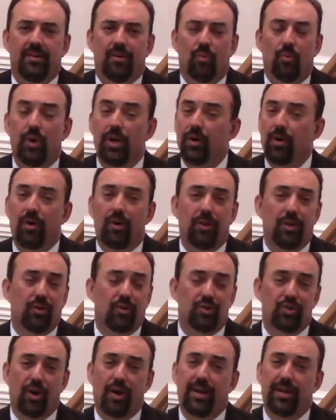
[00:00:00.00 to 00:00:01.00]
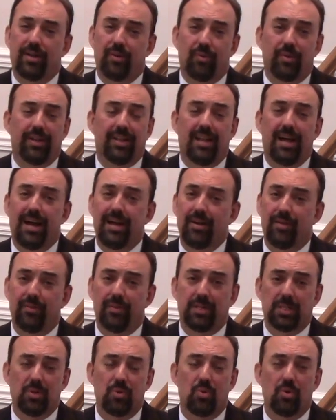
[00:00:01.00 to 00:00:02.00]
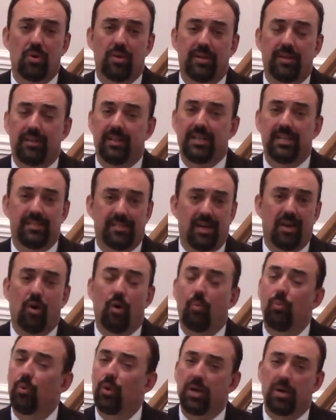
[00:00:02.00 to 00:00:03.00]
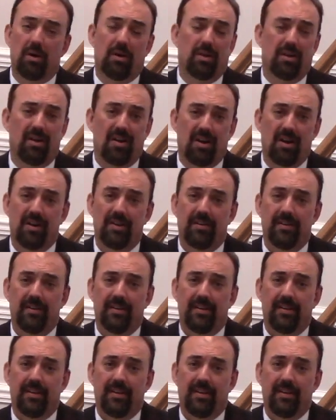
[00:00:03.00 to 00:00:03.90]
we all are trying to rely on the Lord. At least I hope we all are.